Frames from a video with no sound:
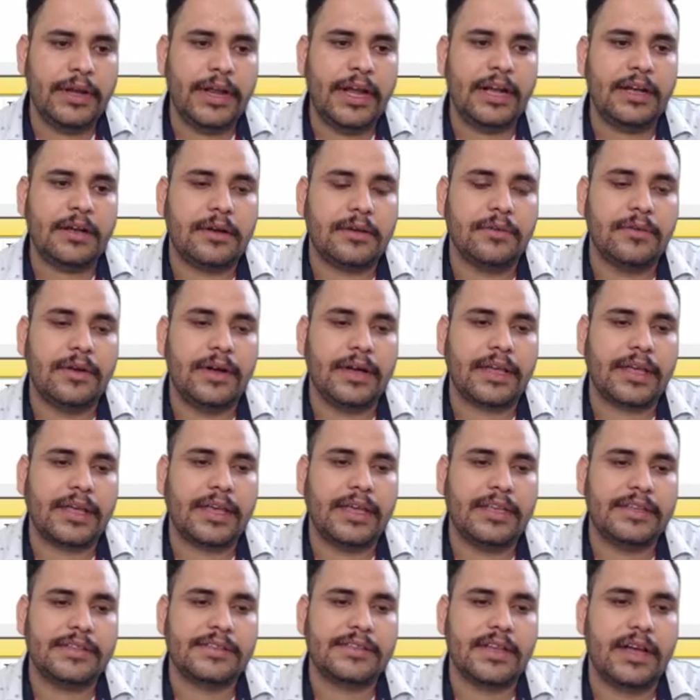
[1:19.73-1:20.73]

network is